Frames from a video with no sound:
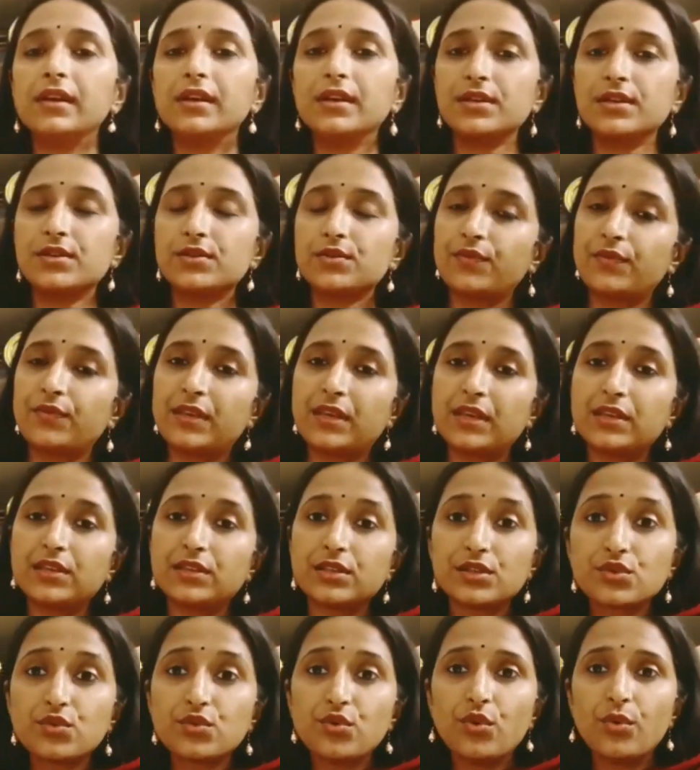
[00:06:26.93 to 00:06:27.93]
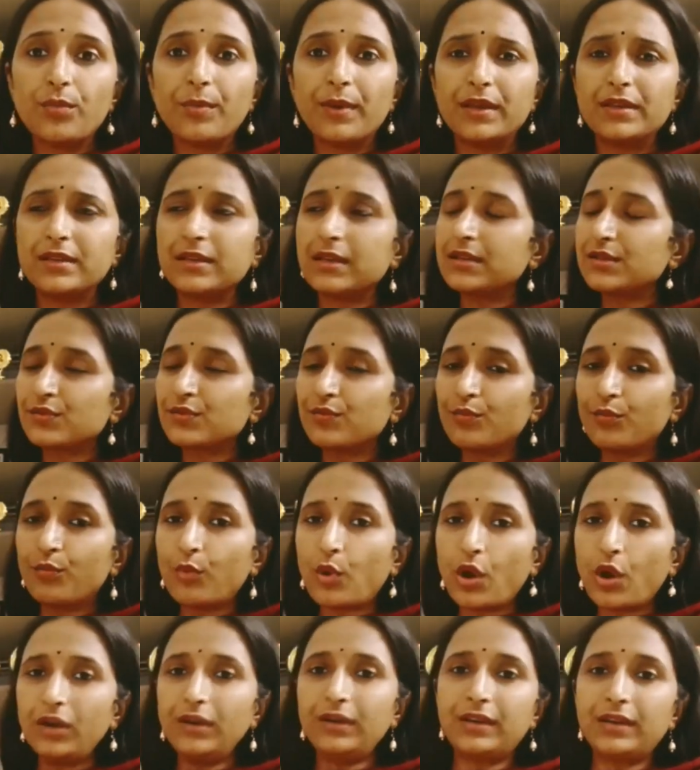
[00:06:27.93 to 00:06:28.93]
So we can just go by a
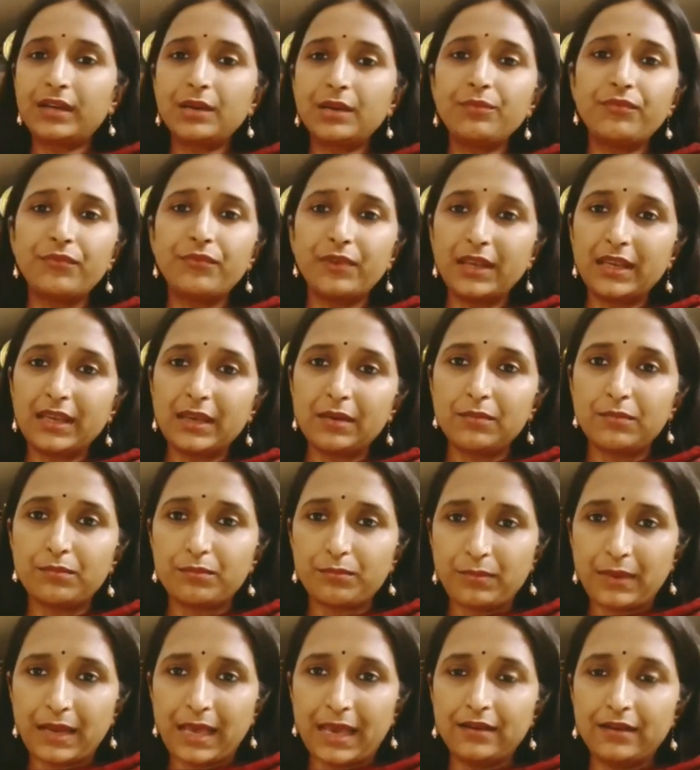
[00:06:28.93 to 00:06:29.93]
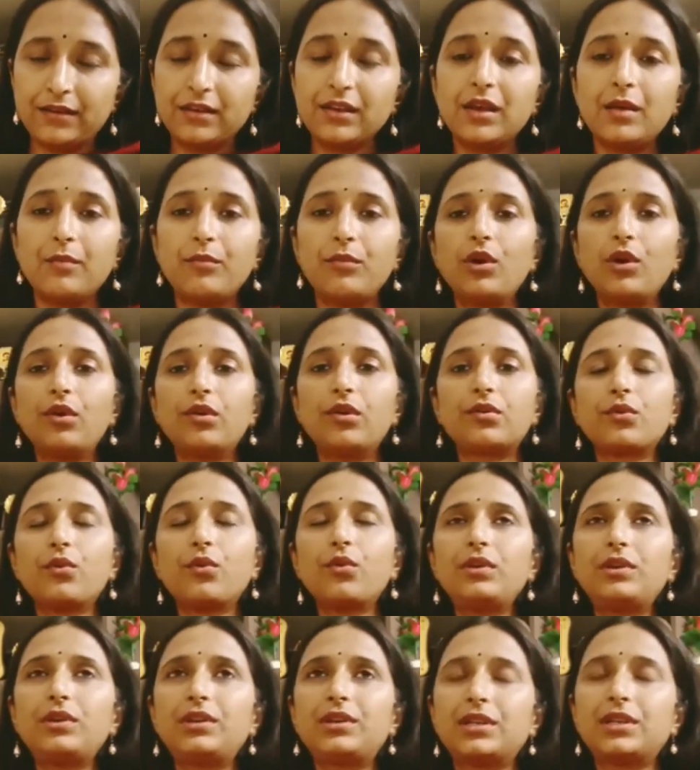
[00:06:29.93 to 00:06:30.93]
small trip we can plan, because
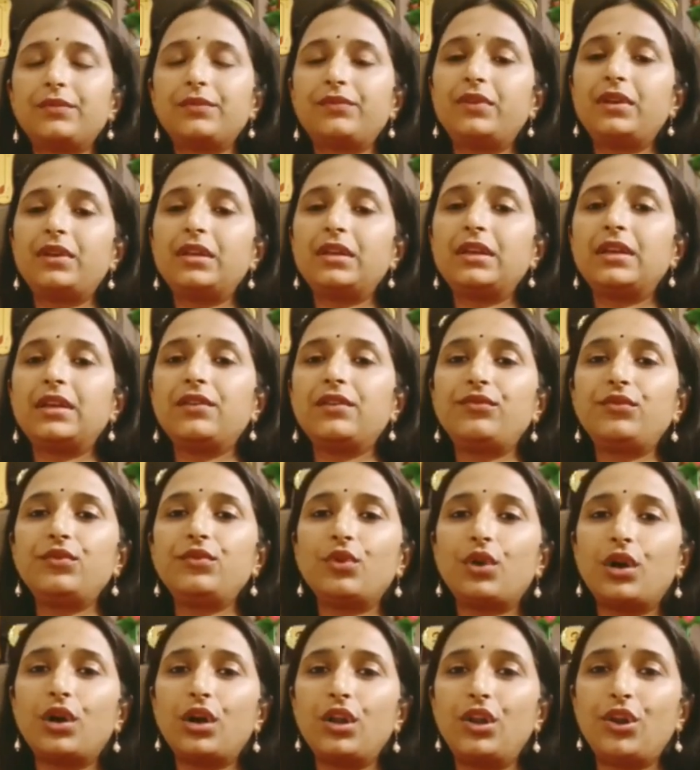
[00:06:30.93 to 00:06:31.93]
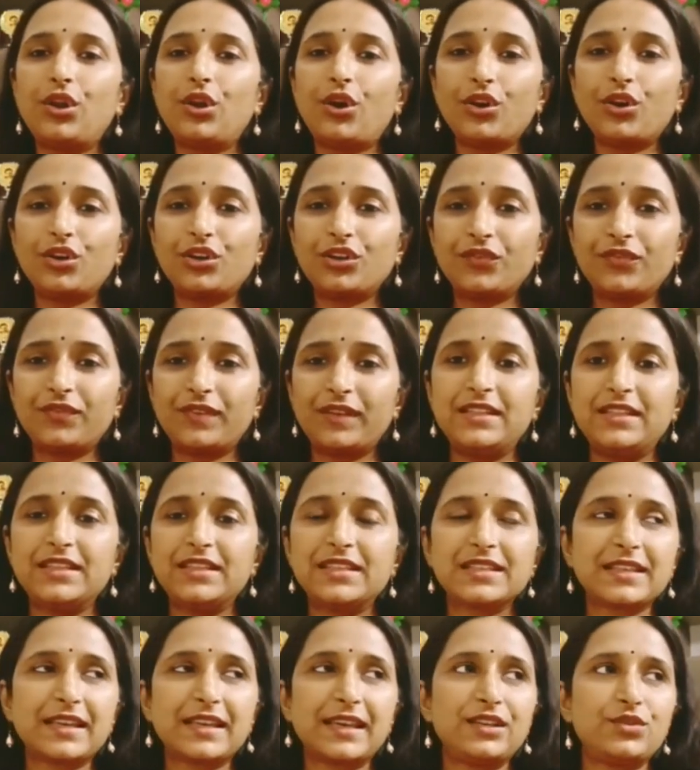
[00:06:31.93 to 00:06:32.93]
road trip will give you a lot of
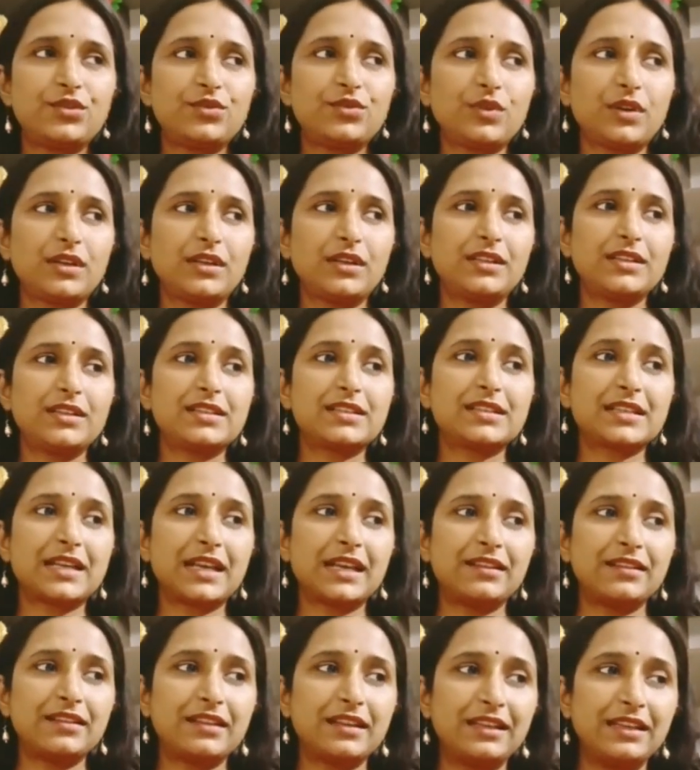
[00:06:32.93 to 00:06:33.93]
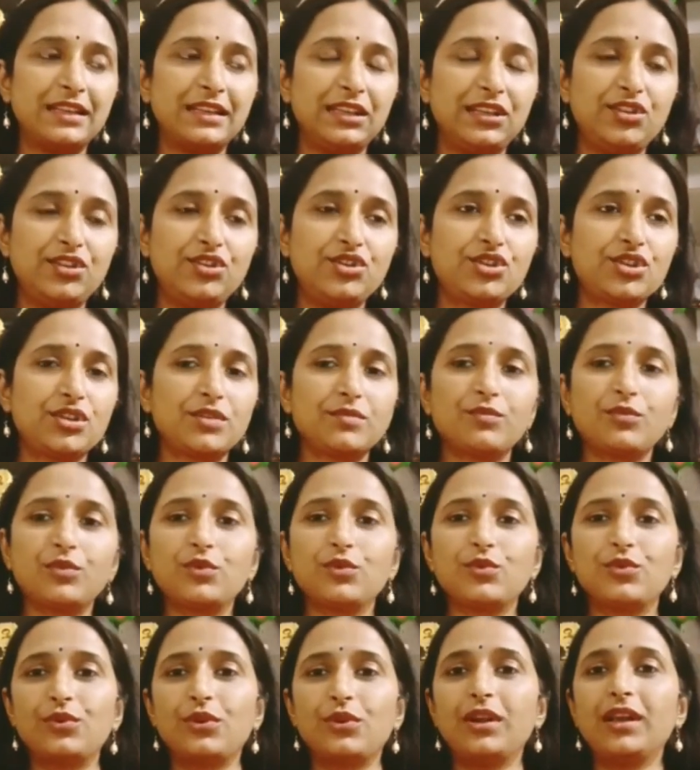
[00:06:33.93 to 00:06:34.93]
insight to understand the nature
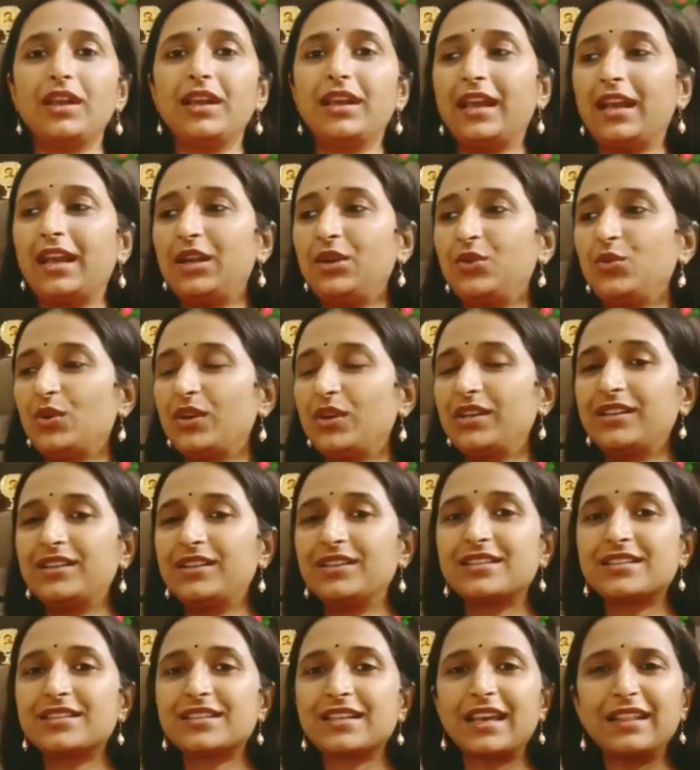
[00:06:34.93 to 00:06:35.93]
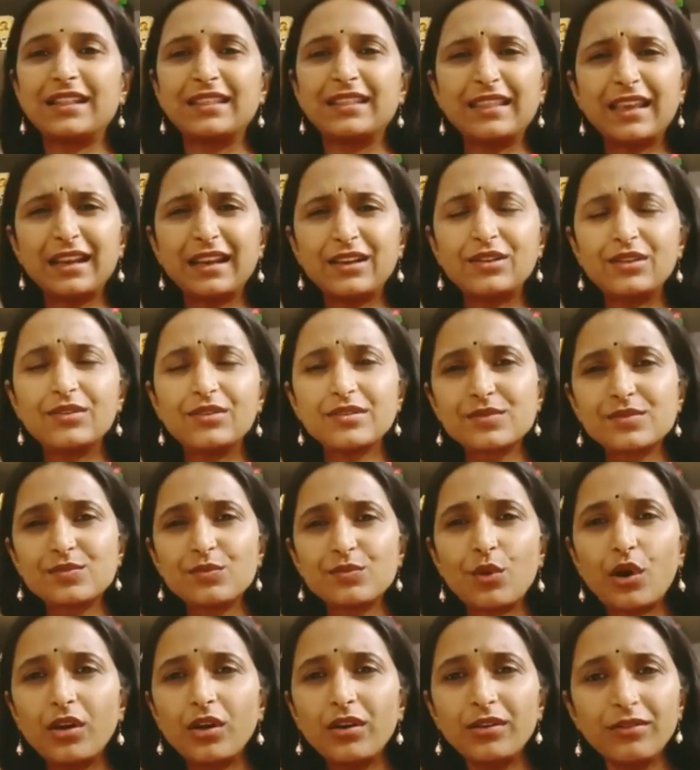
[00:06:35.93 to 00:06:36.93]
more, and to understand that a
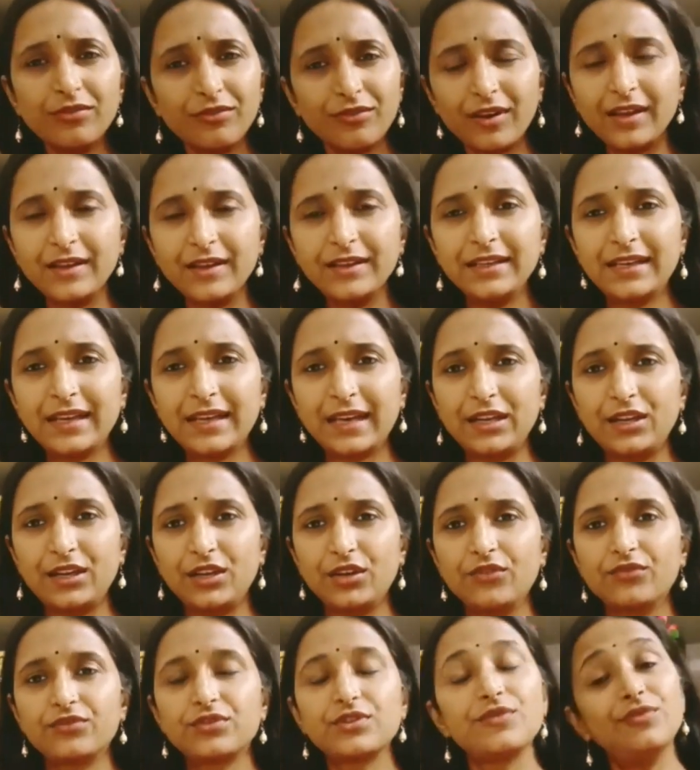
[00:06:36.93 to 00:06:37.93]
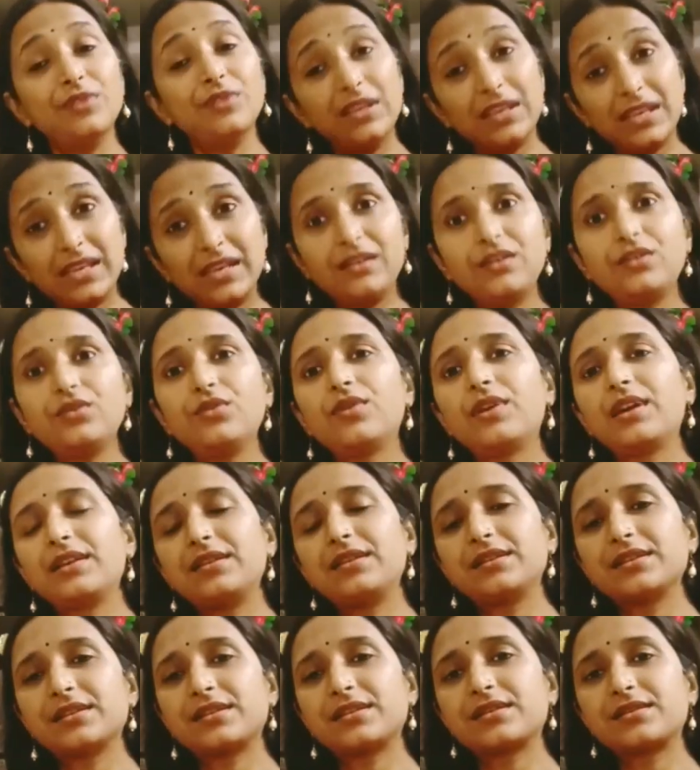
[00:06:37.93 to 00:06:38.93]
small fun kind of the weekend you can
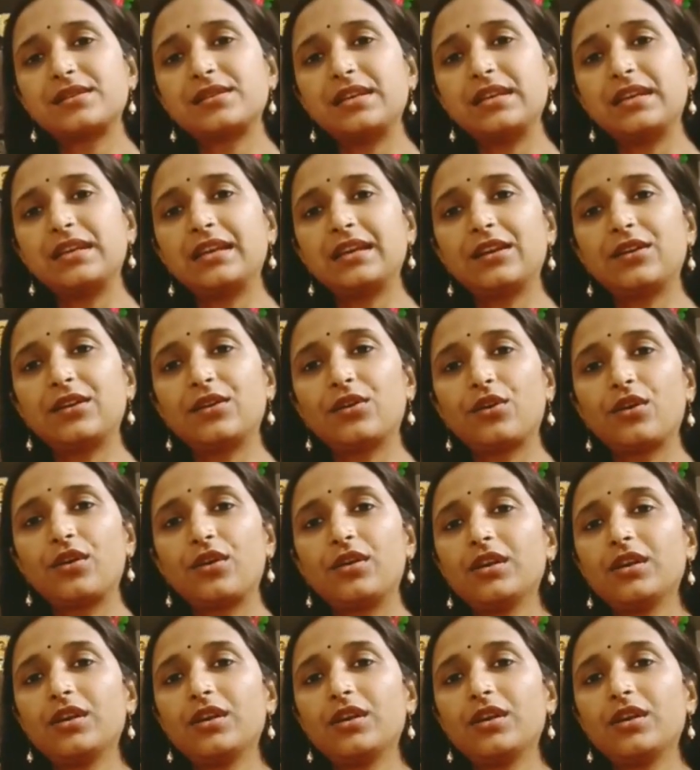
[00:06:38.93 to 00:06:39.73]
just take and all.